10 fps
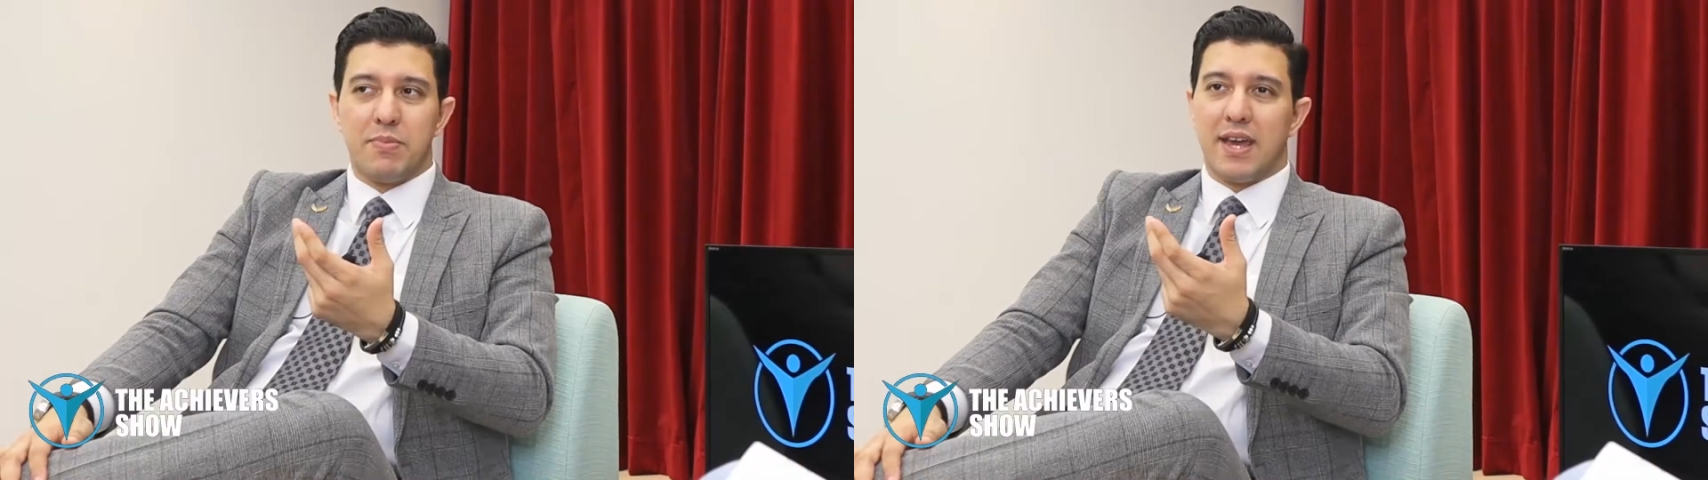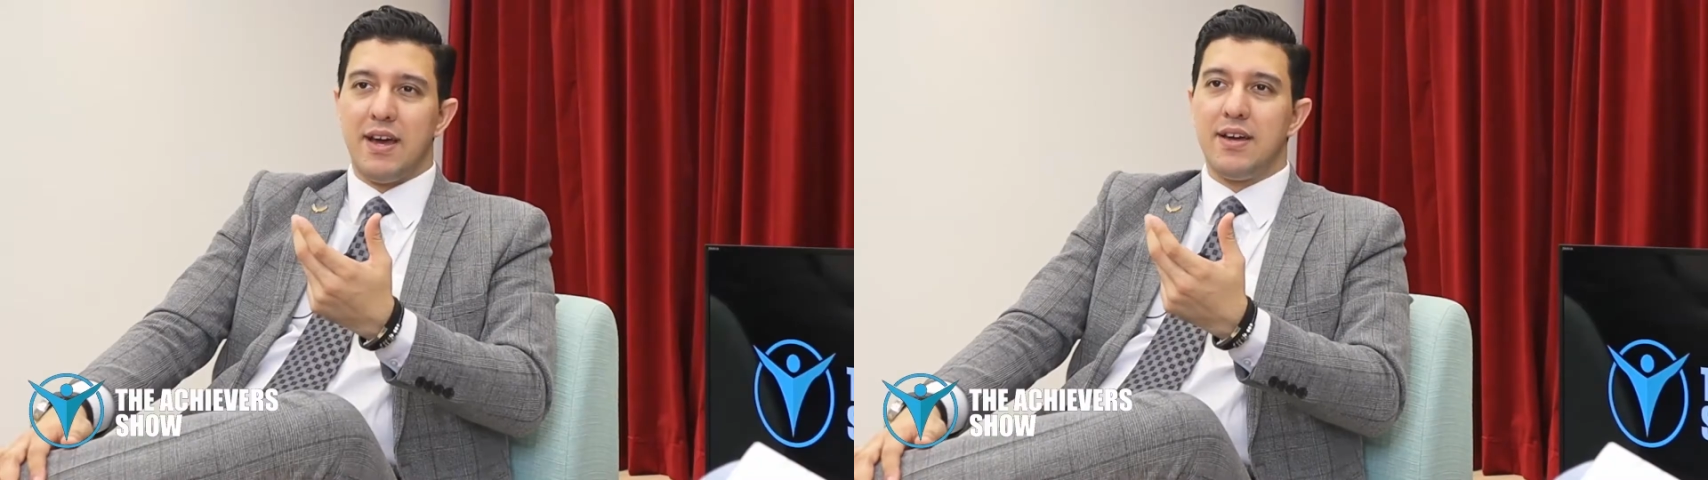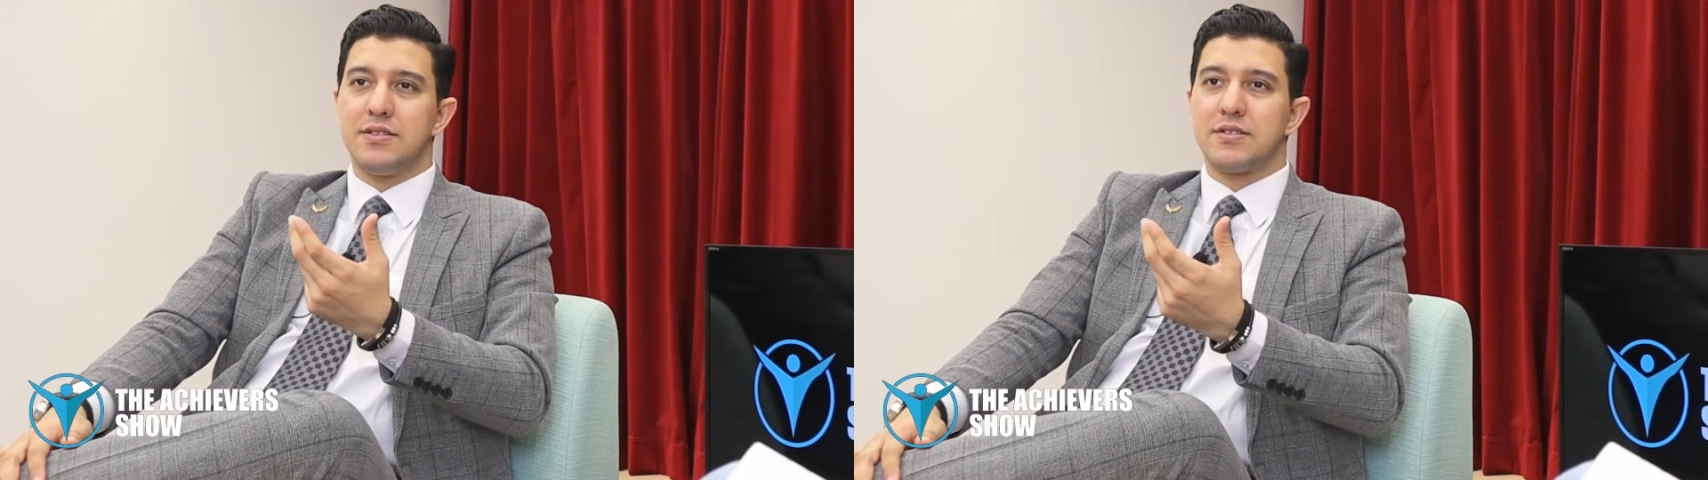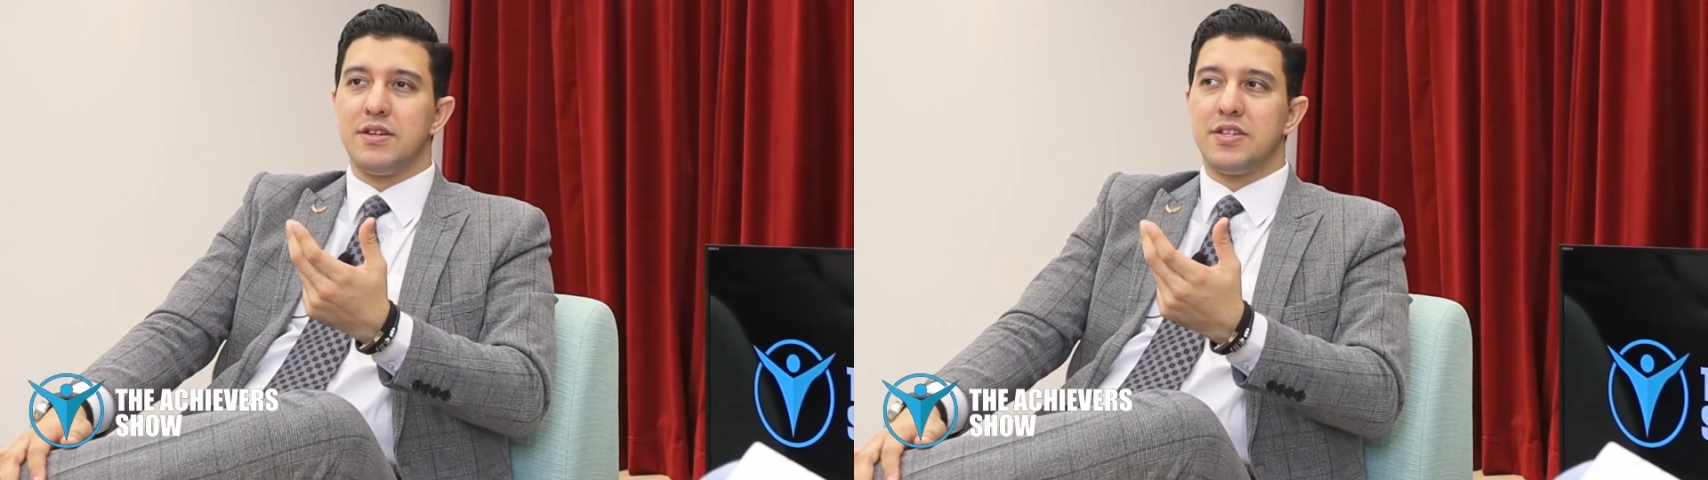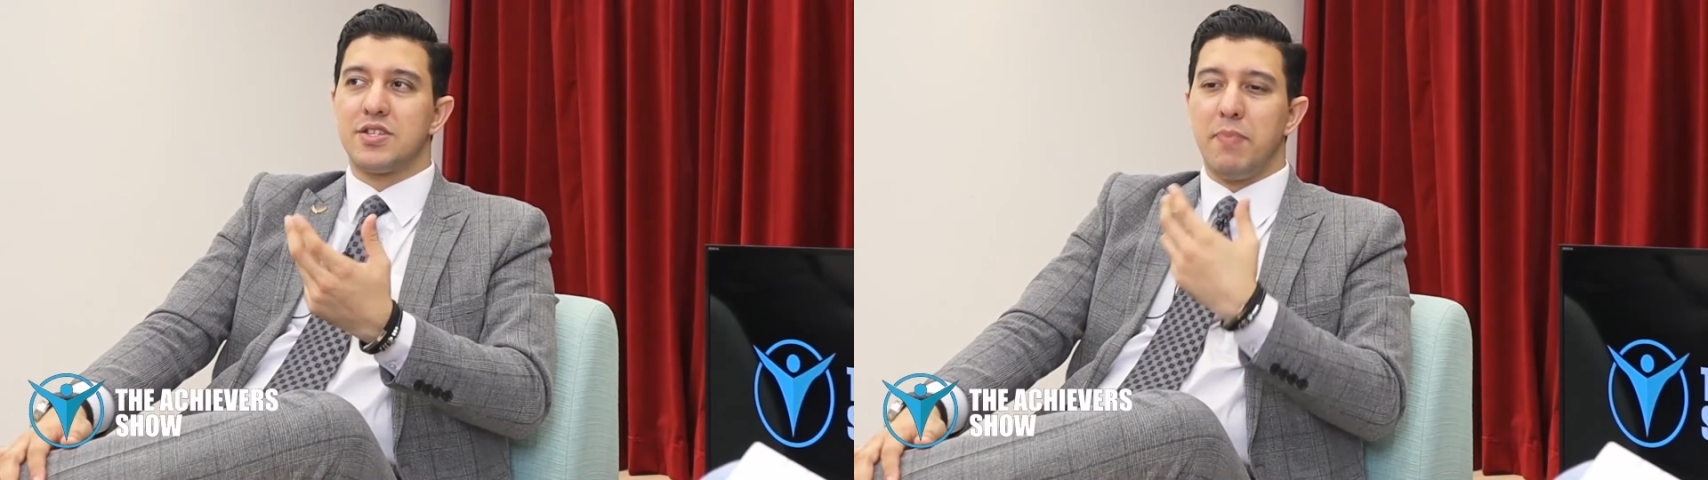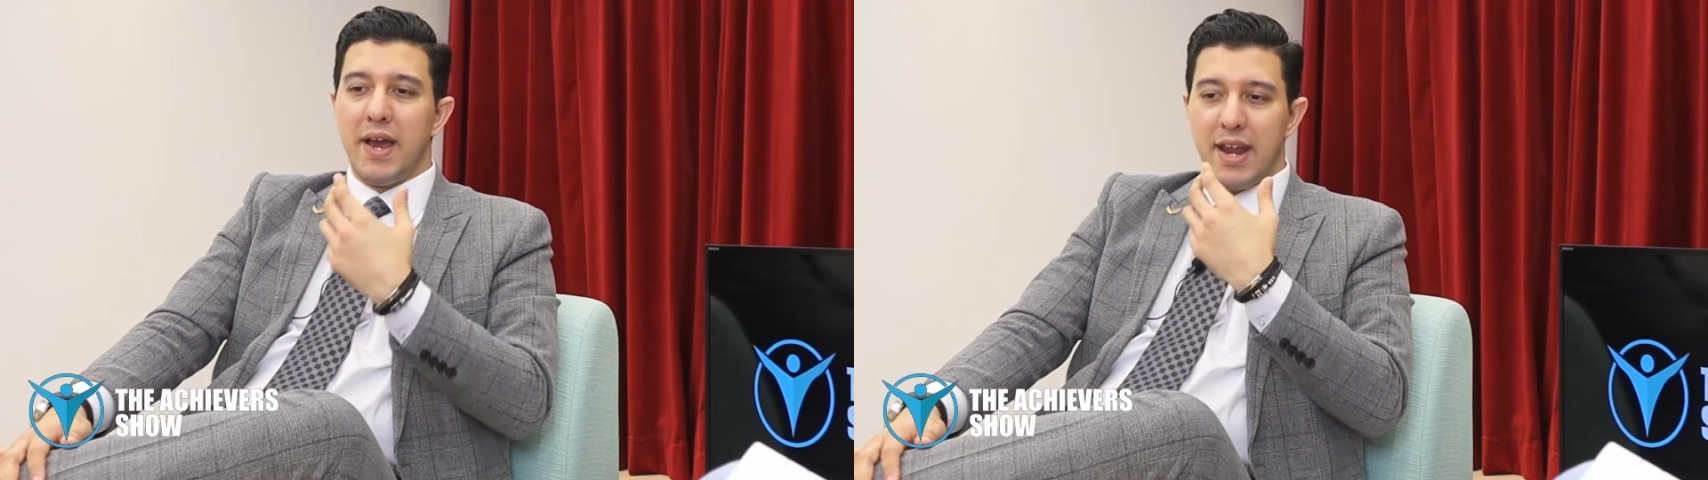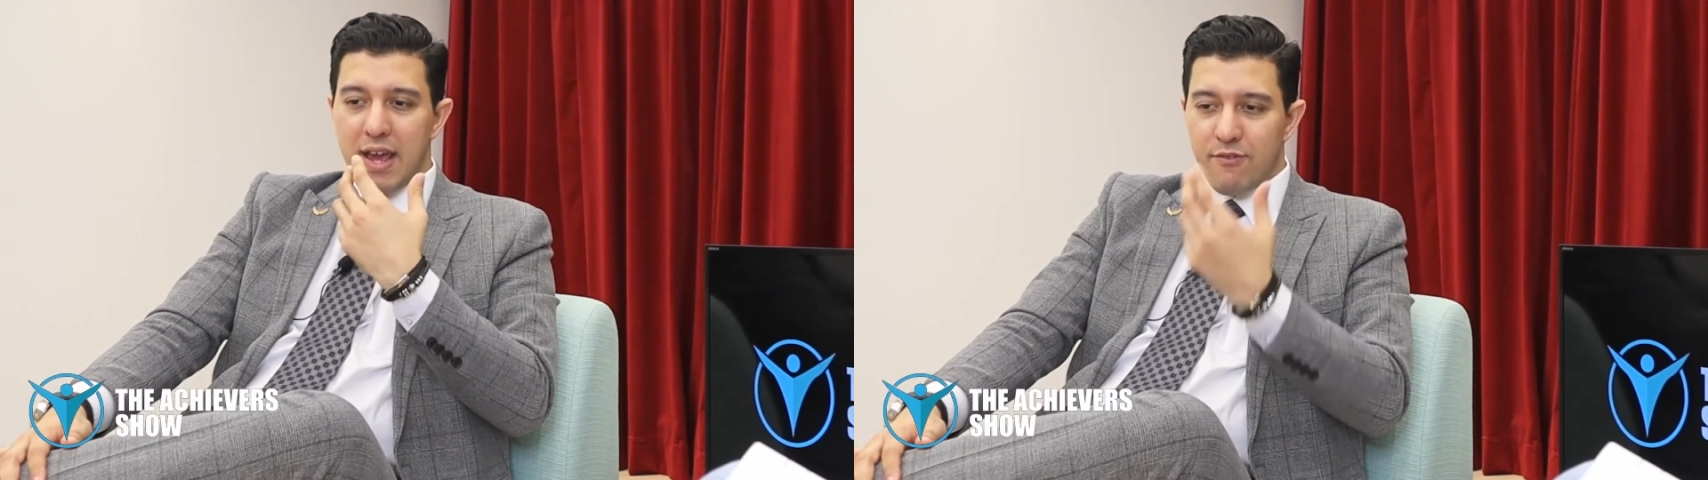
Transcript: because despite